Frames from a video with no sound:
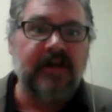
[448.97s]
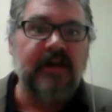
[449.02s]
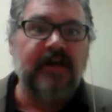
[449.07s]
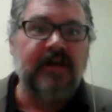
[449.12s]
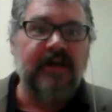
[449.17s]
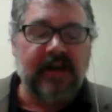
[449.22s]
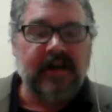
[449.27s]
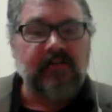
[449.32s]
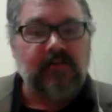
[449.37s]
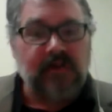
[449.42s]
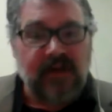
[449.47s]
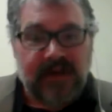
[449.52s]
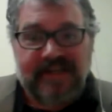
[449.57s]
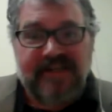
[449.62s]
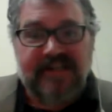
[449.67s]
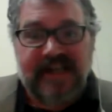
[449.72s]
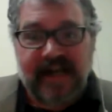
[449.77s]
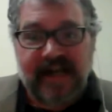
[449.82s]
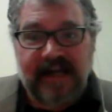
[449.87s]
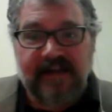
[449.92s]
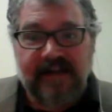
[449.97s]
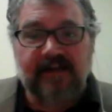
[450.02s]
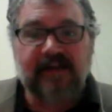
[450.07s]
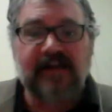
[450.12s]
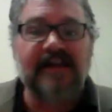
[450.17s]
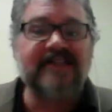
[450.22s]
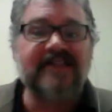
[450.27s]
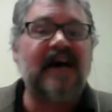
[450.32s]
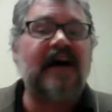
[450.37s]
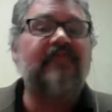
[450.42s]
and we say,
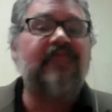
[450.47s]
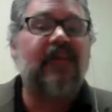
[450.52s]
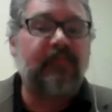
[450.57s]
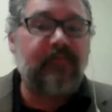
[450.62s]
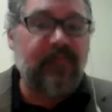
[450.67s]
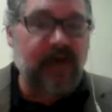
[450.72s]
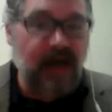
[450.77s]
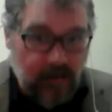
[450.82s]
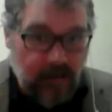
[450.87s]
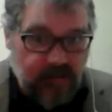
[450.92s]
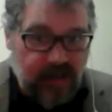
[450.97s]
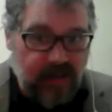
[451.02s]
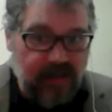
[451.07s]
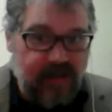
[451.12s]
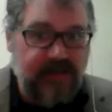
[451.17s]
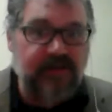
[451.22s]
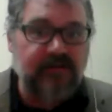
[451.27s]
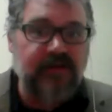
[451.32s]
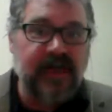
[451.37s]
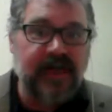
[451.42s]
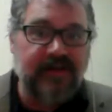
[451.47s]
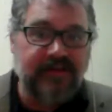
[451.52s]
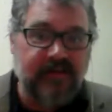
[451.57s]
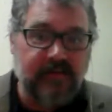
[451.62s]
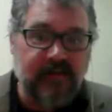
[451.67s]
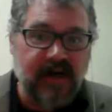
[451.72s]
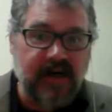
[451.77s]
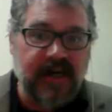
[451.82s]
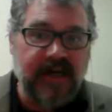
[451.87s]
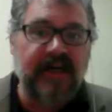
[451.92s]
let's have the public create the
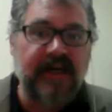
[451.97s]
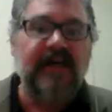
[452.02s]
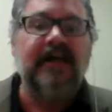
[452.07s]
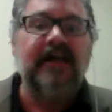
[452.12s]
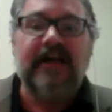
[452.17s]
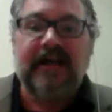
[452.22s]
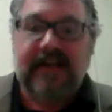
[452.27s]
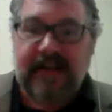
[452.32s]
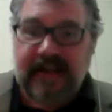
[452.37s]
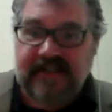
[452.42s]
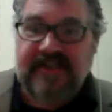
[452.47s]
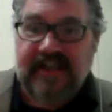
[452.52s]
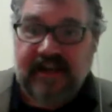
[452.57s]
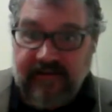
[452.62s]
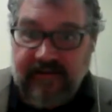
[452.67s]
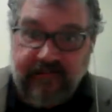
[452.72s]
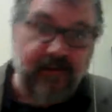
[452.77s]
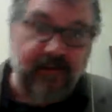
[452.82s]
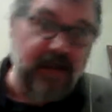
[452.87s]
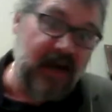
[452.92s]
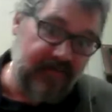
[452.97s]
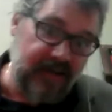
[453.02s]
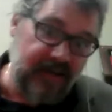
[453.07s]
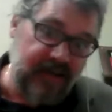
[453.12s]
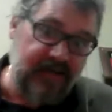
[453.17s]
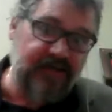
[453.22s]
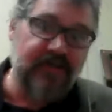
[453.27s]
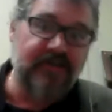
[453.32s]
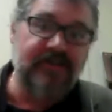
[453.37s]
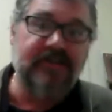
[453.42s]
money instead of private
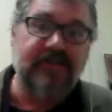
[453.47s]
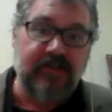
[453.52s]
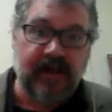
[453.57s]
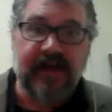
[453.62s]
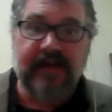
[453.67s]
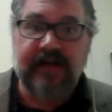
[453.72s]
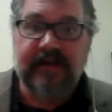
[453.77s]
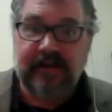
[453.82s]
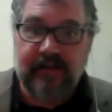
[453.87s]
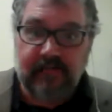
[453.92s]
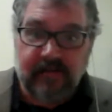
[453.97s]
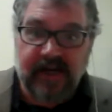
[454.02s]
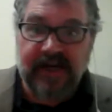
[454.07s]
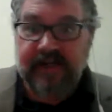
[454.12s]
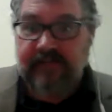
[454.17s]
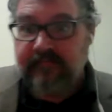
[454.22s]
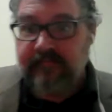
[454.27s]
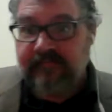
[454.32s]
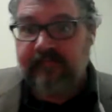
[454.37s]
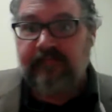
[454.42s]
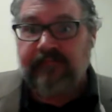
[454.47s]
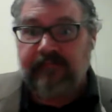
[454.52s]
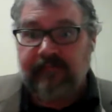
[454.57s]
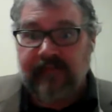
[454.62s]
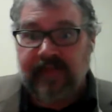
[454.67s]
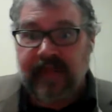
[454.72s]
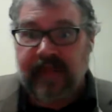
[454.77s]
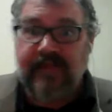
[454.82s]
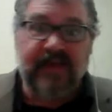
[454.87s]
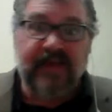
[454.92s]
interests creating the money.
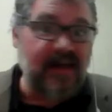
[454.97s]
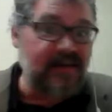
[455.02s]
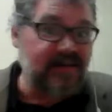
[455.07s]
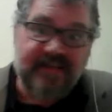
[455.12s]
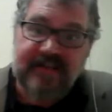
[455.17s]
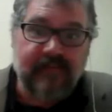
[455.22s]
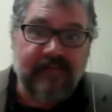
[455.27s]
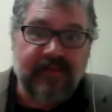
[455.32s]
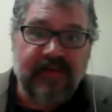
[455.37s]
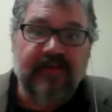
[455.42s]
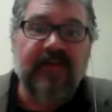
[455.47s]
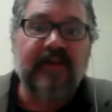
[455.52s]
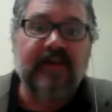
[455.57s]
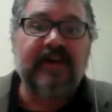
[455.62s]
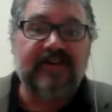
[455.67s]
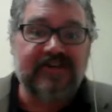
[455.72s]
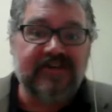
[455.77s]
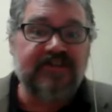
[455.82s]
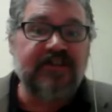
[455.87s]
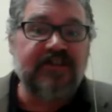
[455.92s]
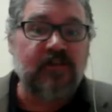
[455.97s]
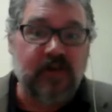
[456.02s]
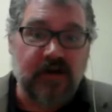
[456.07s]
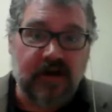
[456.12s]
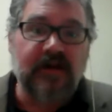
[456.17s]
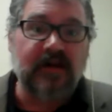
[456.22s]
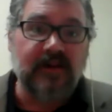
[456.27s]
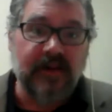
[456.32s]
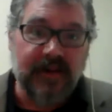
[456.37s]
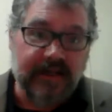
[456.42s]
And that's something that
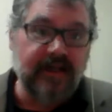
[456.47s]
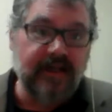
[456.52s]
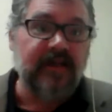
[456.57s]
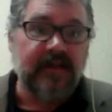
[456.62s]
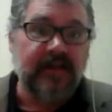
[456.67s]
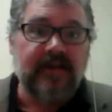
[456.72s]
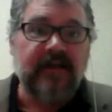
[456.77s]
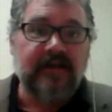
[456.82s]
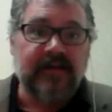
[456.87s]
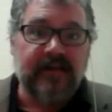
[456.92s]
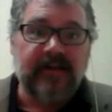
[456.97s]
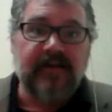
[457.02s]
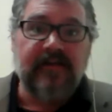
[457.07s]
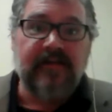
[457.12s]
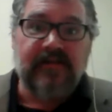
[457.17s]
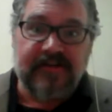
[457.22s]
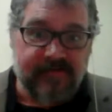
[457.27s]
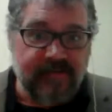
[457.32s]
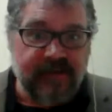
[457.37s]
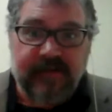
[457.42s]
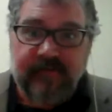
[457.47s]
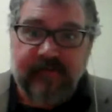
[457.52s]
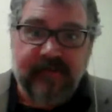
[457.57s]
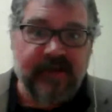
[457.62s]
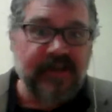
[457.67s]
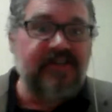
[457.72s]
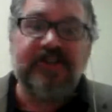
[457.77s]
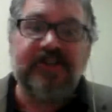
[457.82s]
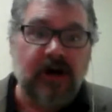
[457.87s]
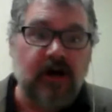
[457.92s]
historically, you know, there's been a
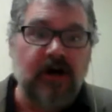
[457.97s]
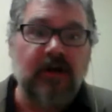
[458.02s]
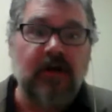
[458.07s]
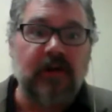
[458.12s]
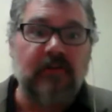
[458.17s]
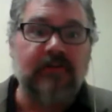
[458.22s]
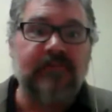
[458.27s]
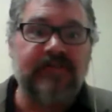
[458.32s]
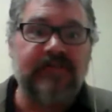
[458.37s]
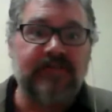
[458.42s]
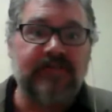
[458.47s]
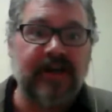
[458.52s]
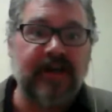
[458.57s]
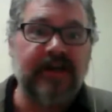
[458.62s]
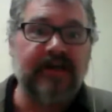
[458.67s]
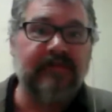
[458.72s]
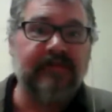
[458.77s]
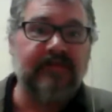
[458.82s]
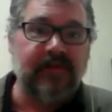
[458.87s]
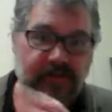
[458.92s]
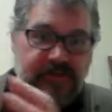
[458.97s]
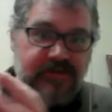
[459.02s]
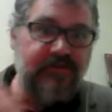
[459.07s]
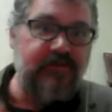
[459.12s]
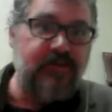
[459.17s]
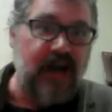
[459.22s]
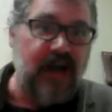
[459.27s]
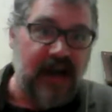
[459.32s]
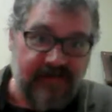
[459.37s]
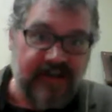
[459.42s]
big struggle between those
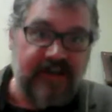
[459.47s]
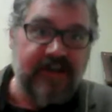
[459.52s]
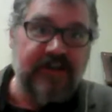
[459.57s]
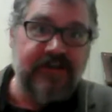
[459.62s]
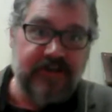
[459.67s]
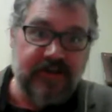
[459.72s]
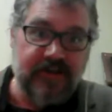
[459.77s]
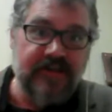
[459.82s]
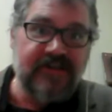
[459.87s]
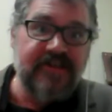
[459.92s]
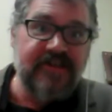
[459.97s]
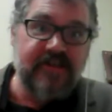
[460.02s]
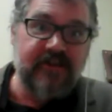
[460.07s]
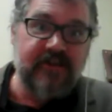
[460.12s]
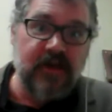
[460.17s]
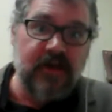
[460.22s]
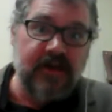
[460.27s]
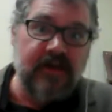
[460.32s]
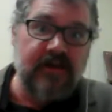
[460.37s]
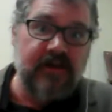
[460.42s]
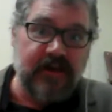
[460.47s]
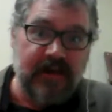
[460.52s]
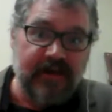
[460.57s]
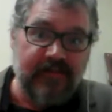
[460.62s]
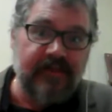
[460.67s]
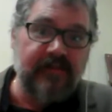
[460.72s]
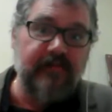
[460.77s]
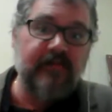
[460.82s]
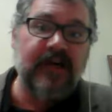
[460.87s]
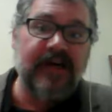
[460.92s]
private interests who want to
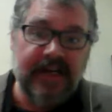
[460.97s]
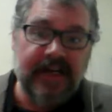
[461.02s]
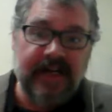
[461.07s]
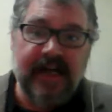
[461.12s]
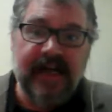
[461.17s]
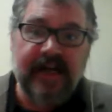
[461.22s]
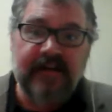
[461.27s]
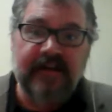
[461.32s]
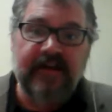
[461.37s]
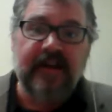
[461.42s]
create the money and